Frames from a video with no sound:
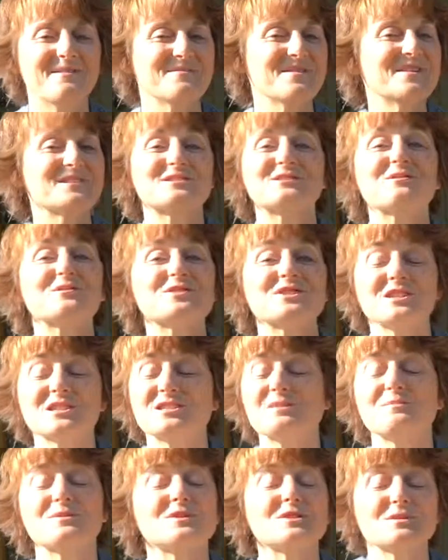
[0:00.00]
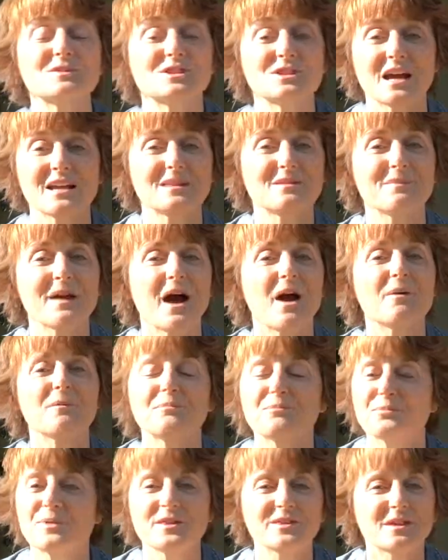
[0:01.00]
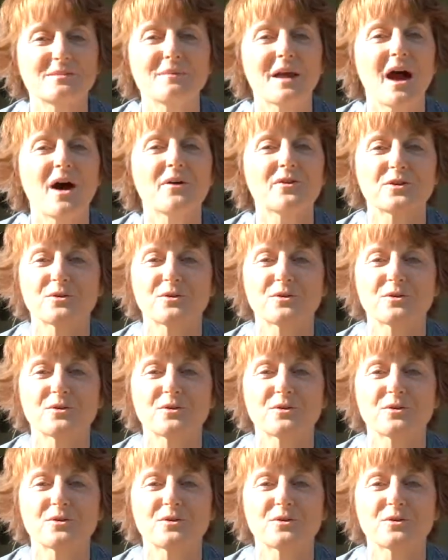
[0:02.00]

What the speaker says: So just check them out, print them out.